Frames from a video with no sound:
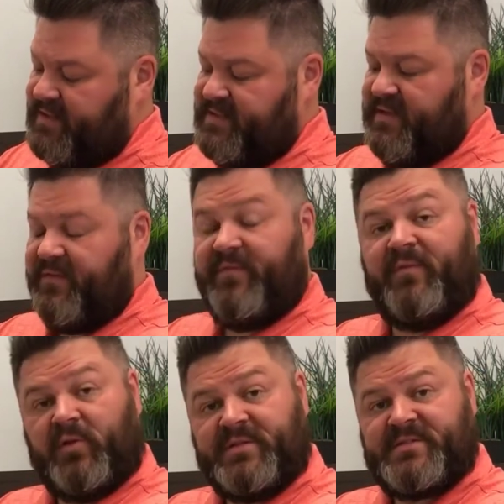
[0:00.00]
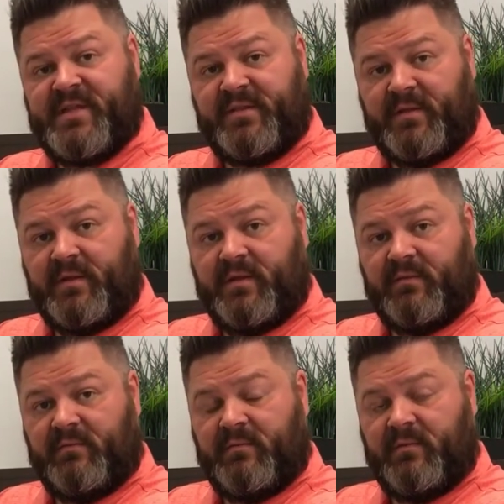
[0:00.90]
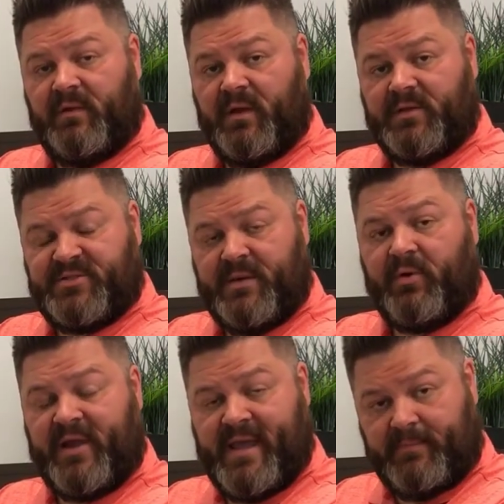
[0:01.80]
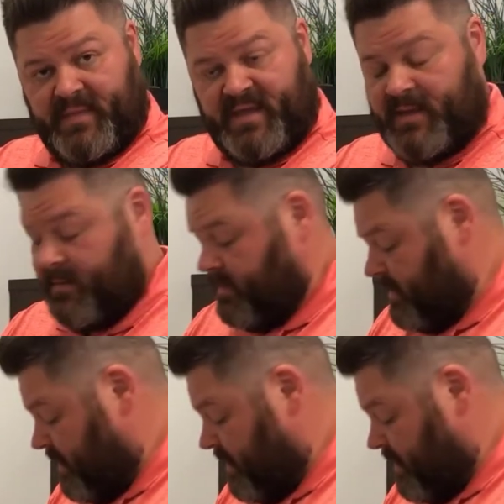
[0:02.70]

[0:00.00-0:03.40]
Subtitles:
that's the fullest that the chamber can be.